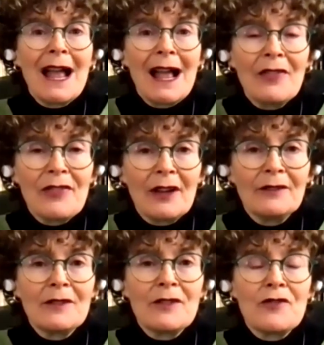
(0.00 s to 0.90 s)
outside
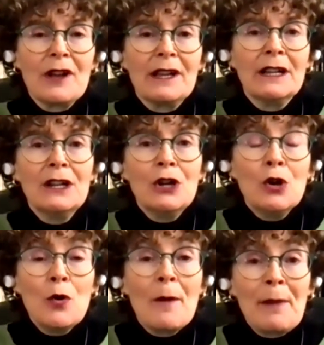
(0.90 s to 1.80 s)
of Australia, mm.
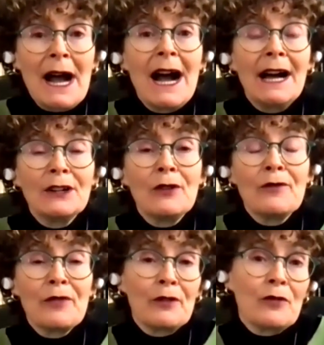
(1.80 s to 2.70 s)
who are part
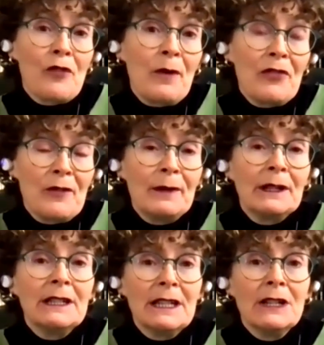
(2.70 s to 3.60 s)
of the
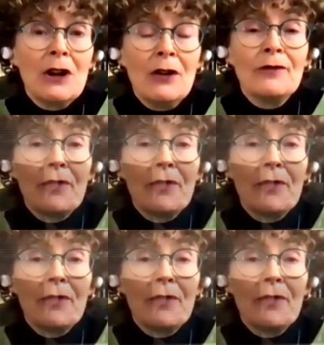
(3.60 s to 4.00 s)
responsibility of the